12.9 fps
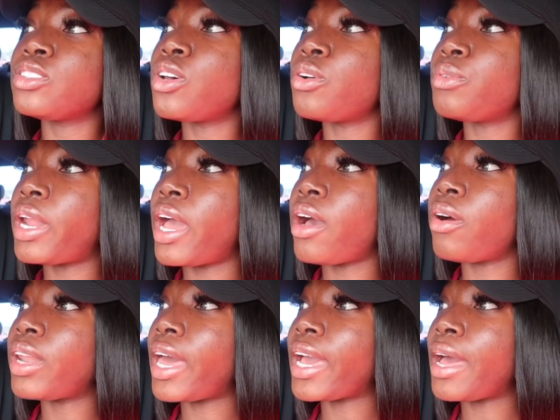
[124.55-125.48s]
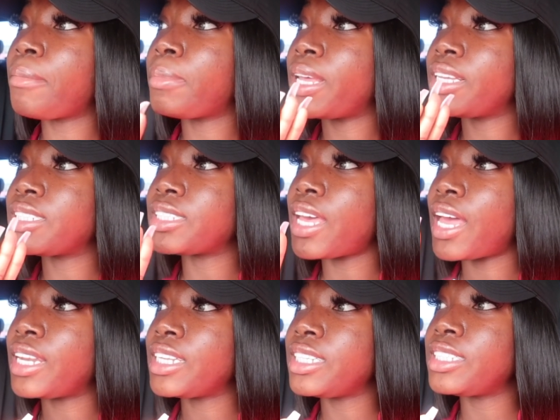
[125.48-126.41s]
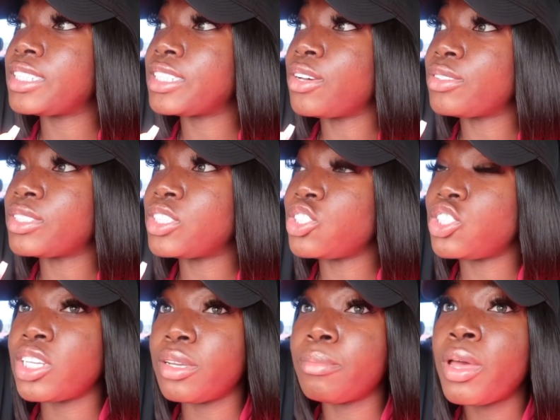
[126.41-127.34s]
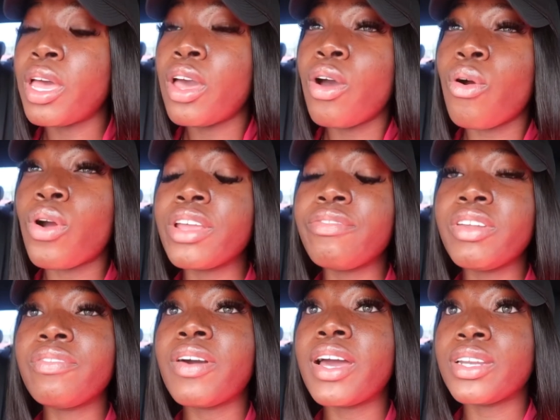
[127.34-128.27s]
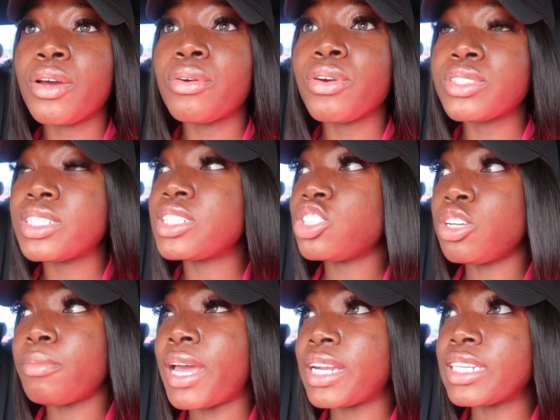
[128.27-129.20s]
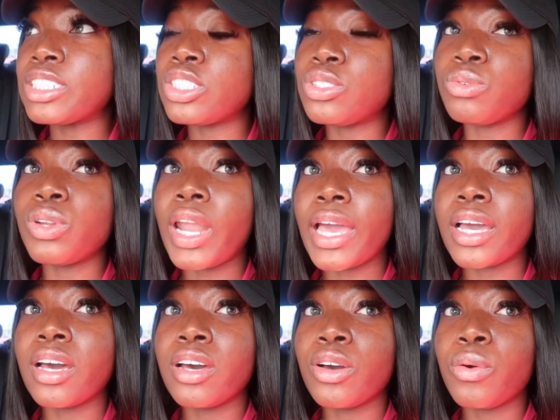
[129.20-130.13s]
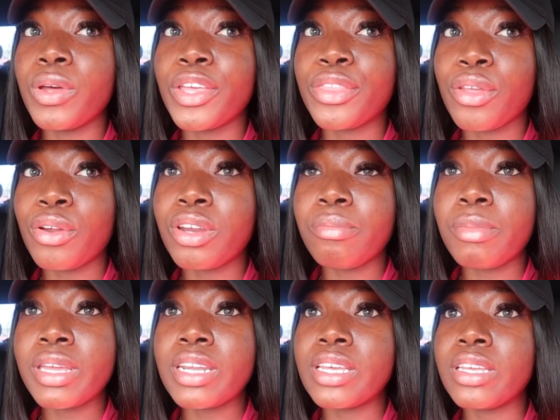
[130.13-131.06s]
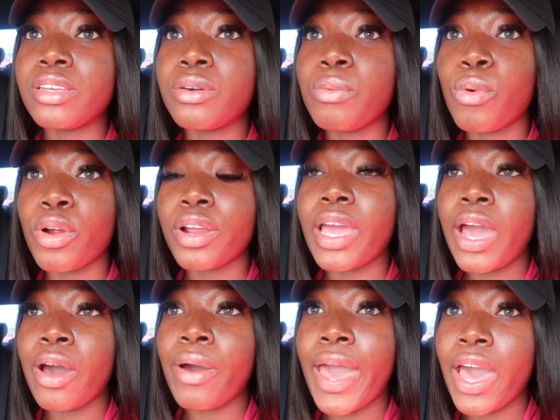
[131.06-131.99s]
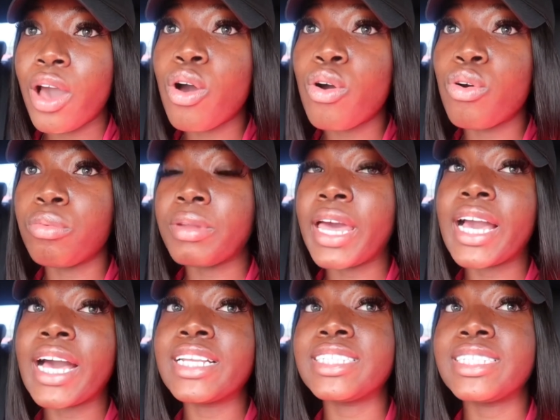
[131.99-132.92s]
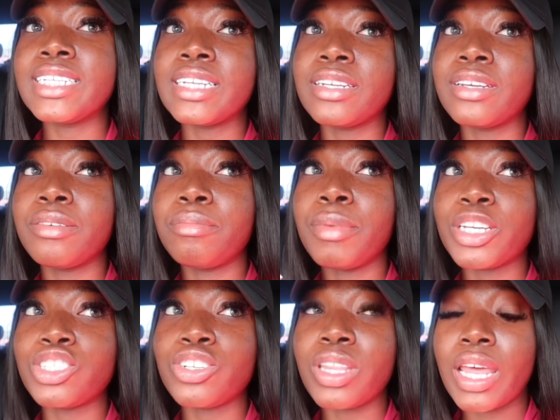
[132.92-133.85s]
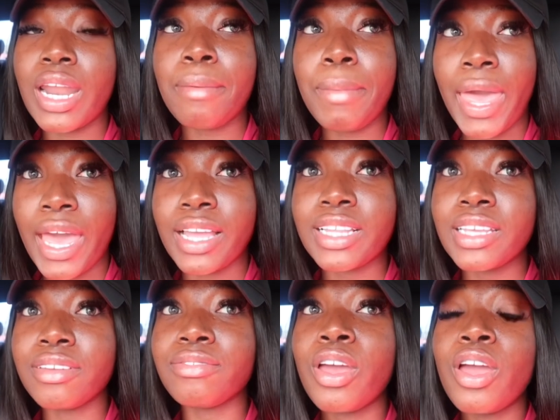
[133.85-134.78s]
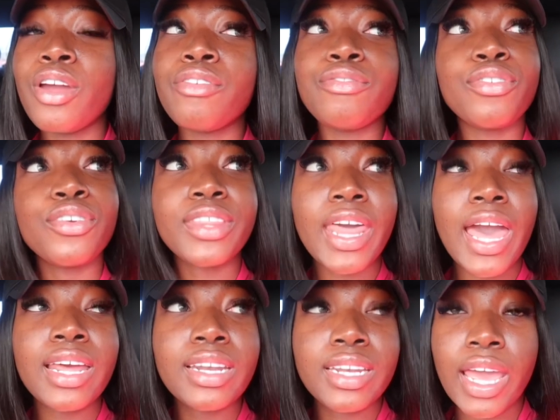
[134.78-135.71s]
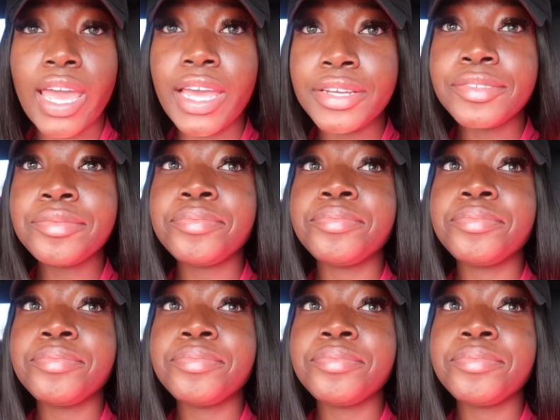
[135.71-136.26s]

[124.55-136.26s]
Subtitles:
So now, like, I plan to at least go to the gym, or even if I don't go to the gym, at least do like a quick 30-minute workout at home. Like, I just need to make sure that I'm active for that day.